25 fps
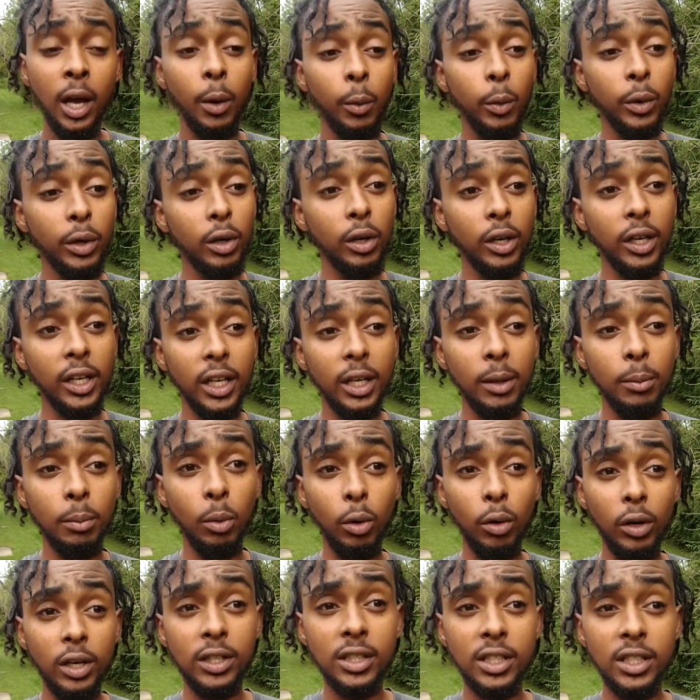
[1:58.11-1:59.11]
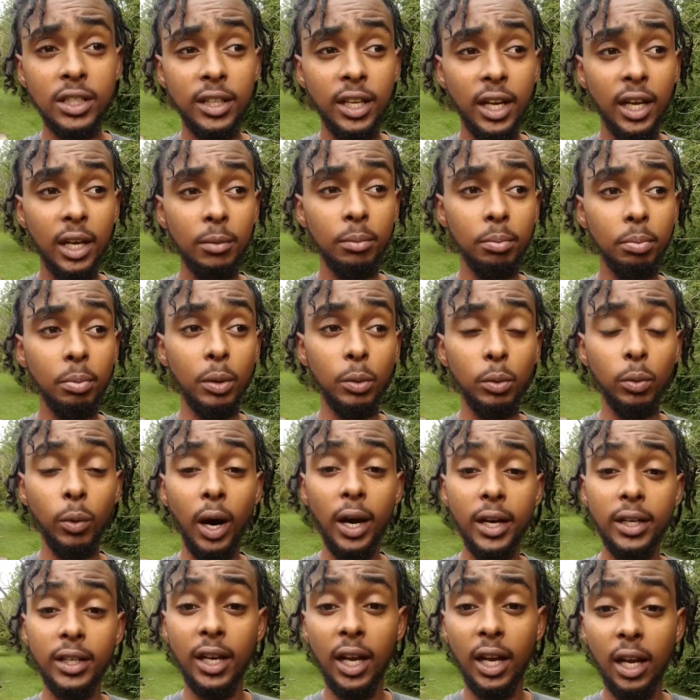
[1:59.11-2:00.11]
And we're going to get more into that, but
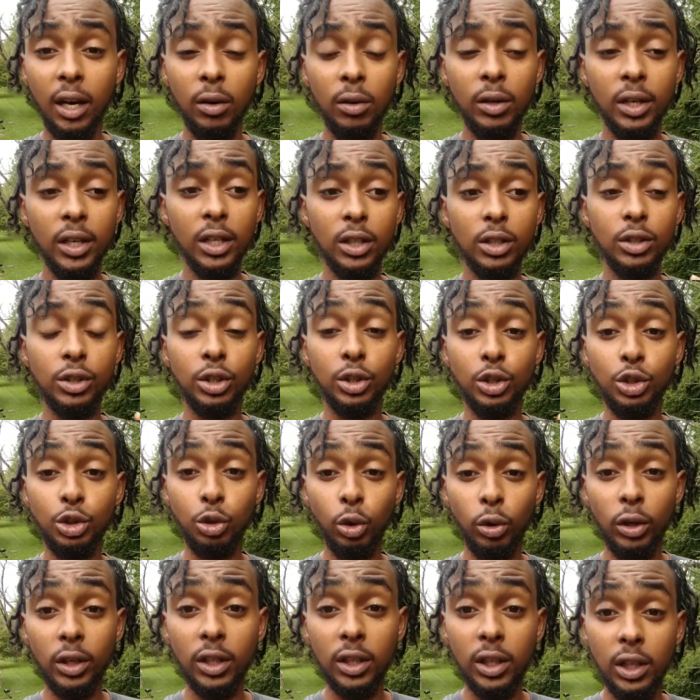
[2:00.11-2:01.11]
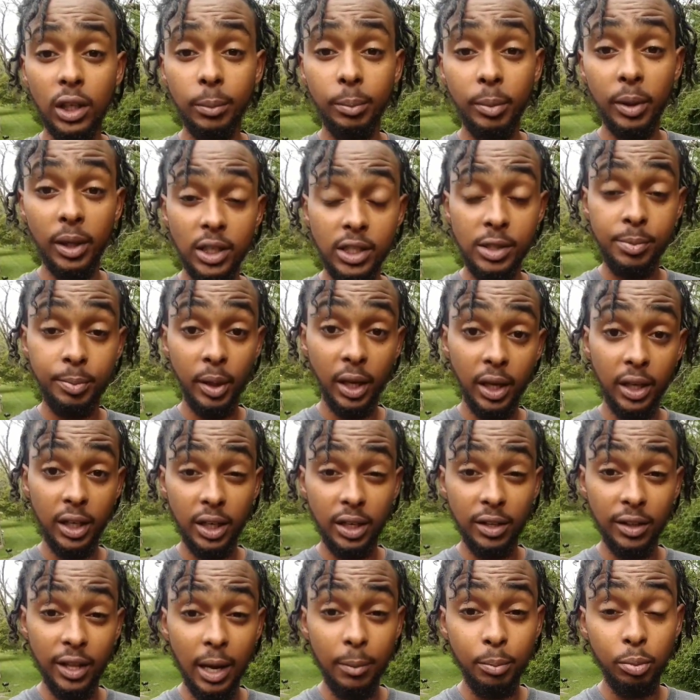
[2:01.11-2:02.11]
right now, here's a short clip
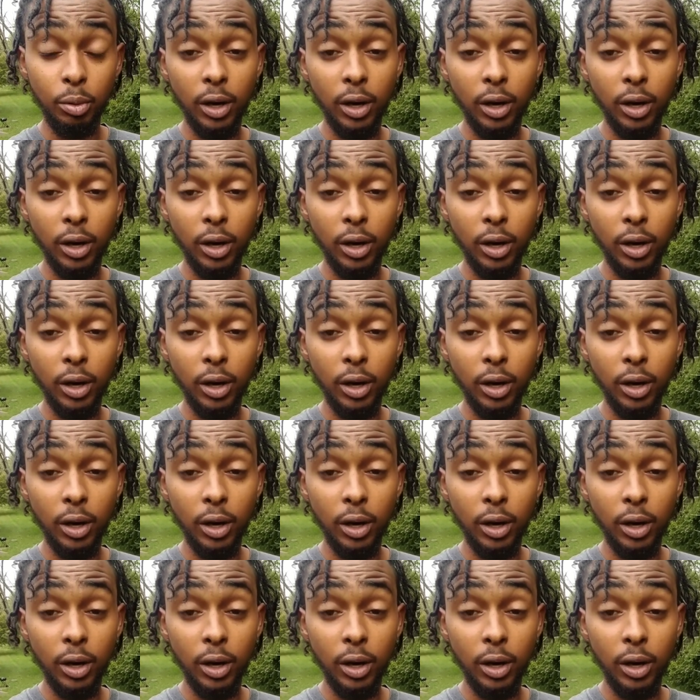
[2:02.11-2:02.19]
explaining that